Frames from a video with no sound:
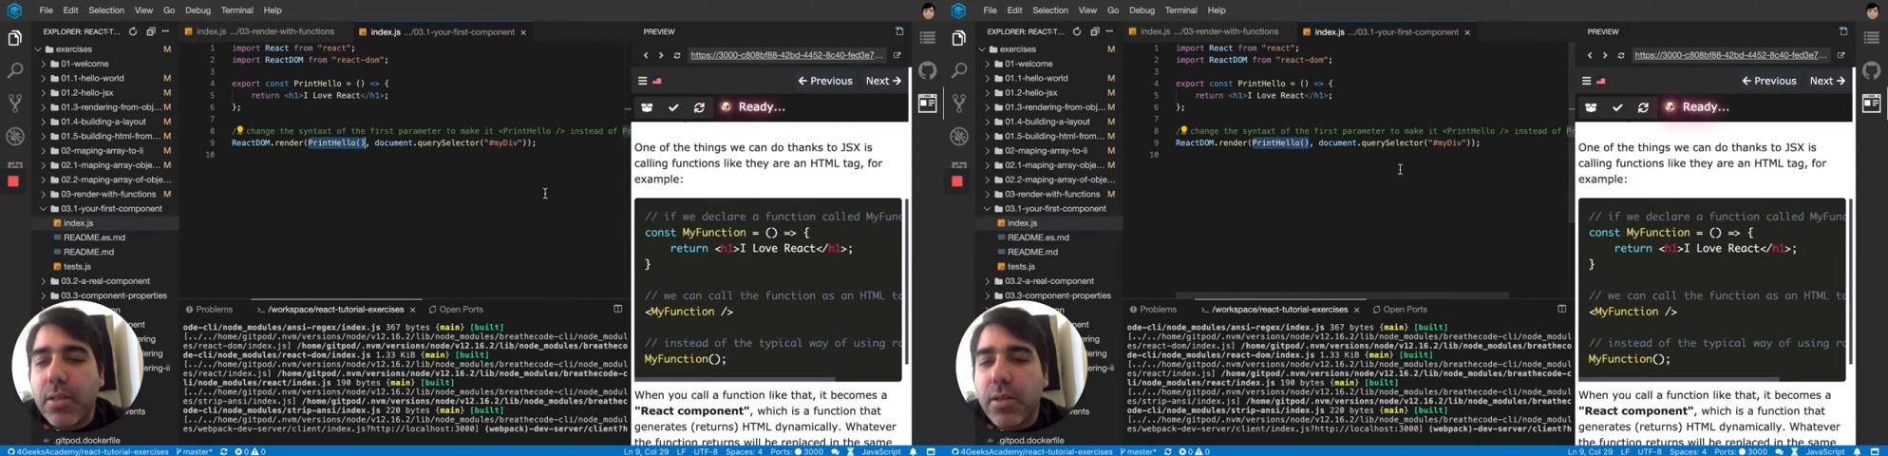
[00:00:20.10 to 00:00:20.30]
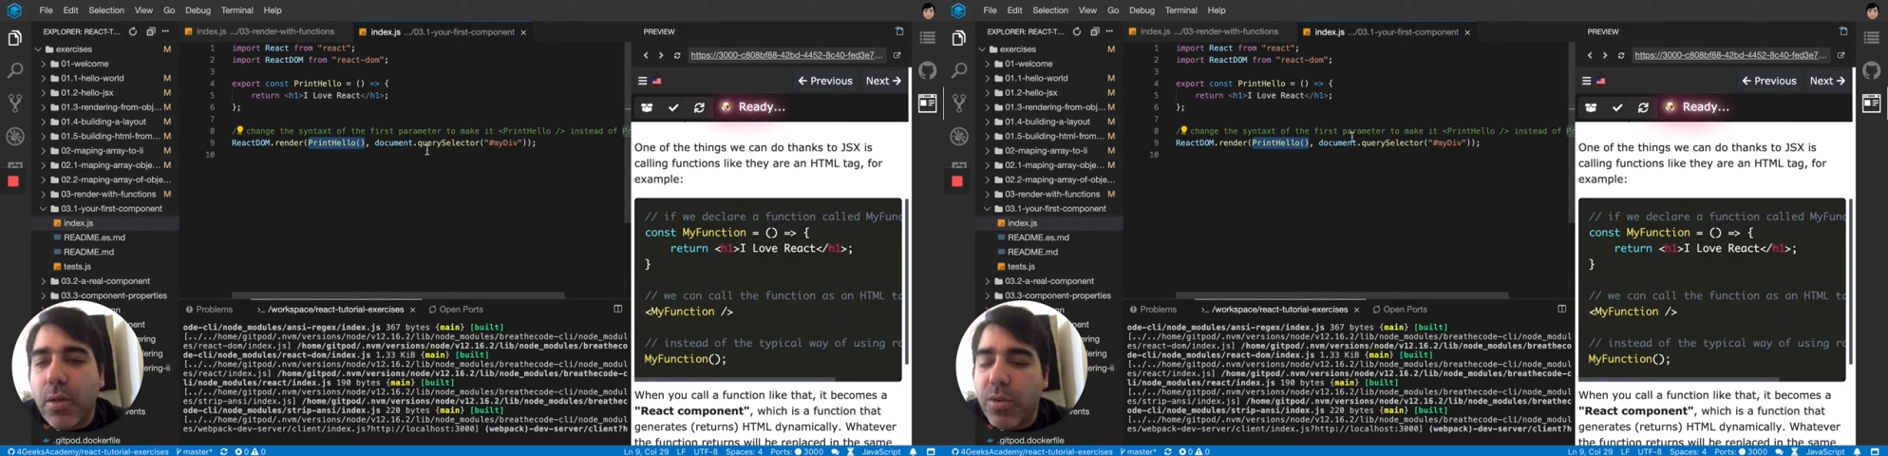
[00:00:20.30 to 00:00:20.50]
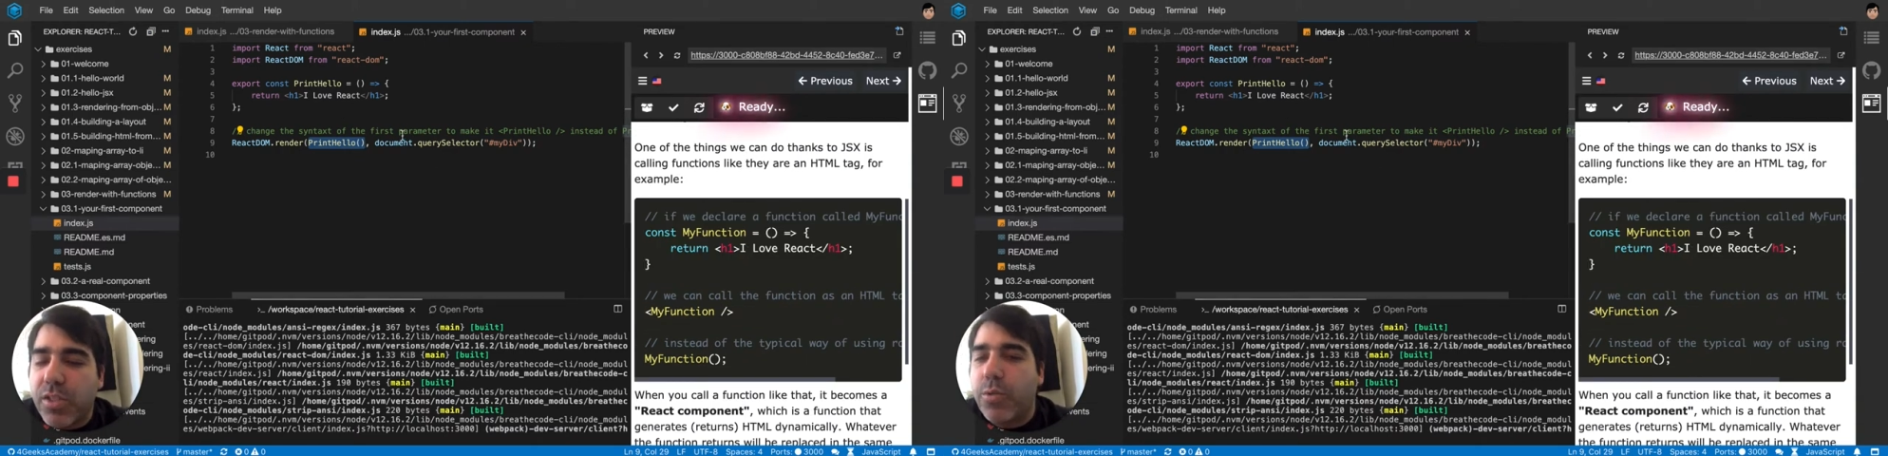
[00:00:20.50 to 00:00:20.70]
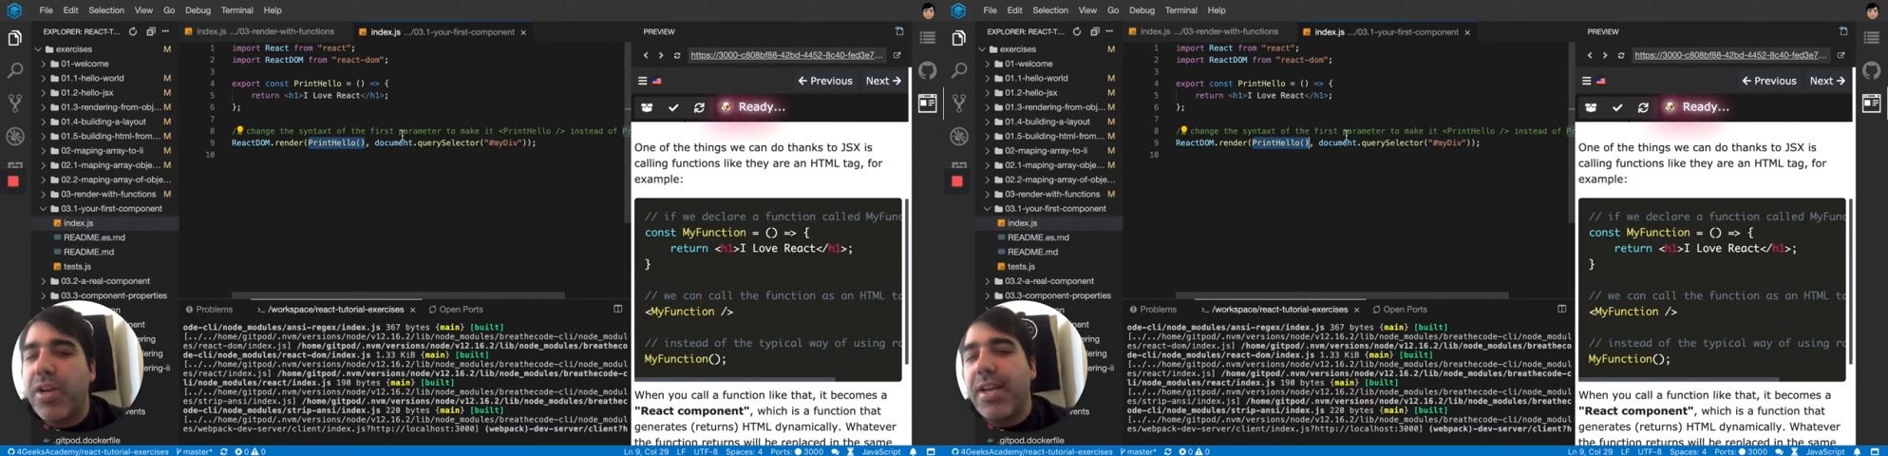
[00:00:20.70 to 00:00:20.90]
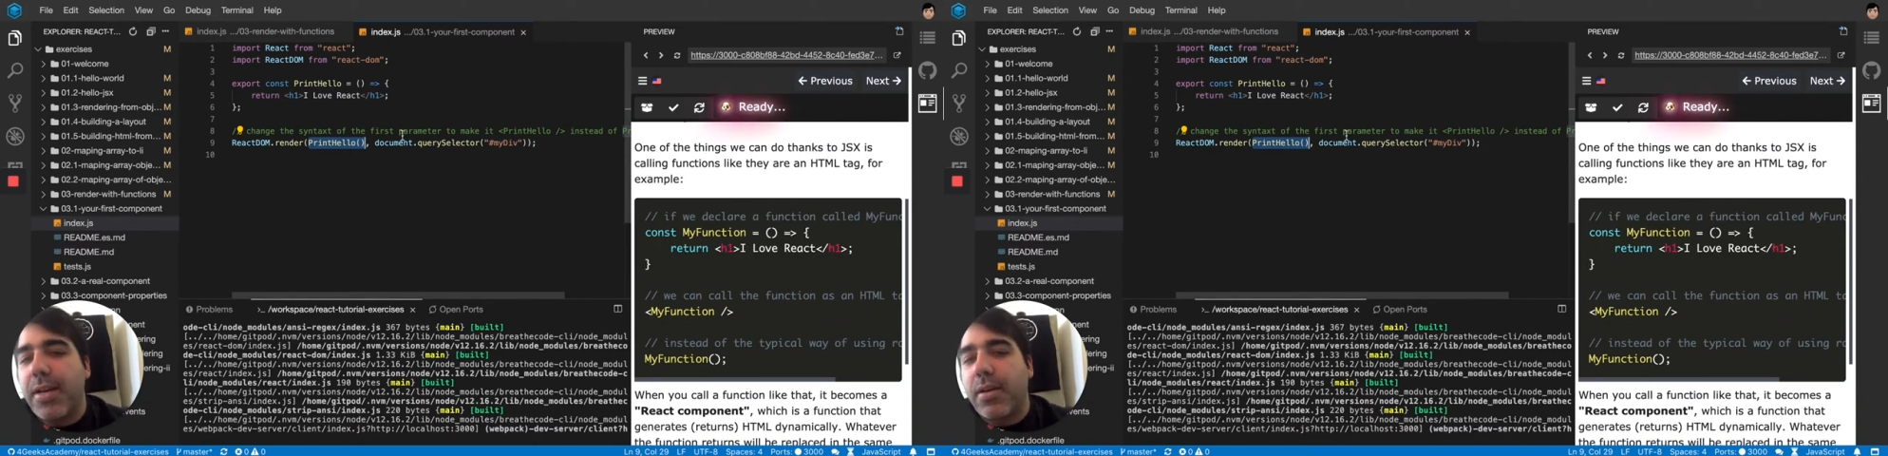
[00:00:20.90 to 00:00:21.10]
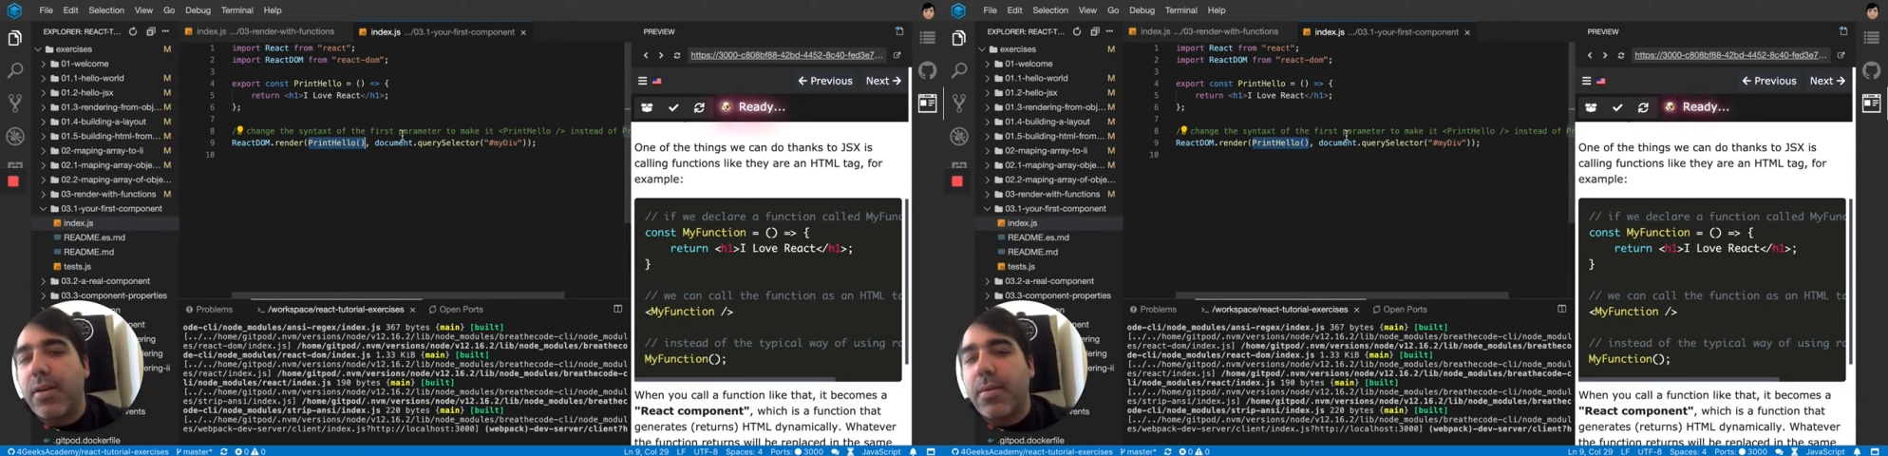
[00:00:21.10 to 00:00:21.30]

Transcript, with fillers: was created,